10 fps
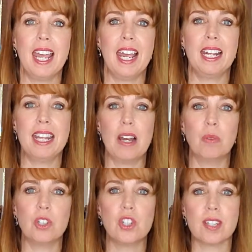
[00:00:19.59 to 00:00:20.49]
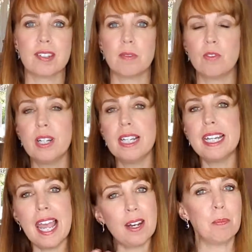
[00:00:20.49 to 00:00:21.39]
and that will just really
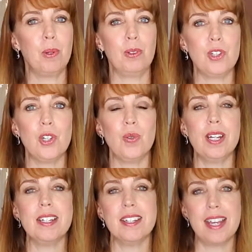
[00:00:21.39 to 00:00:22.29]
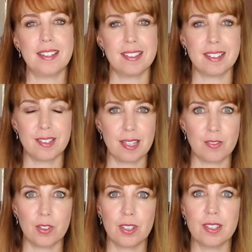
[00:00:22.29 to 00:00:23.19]
catapult you into that
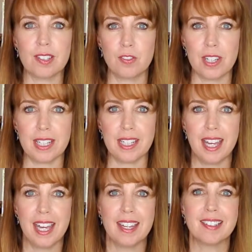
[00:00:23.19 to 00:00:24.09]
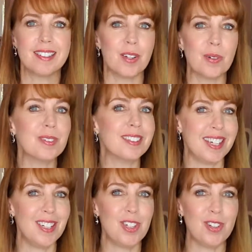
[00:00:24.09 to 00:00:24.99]
successful sphere. So
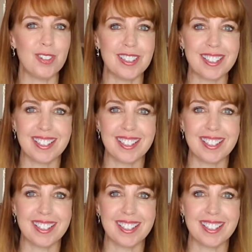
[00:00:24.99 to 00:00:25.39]
stay tuned.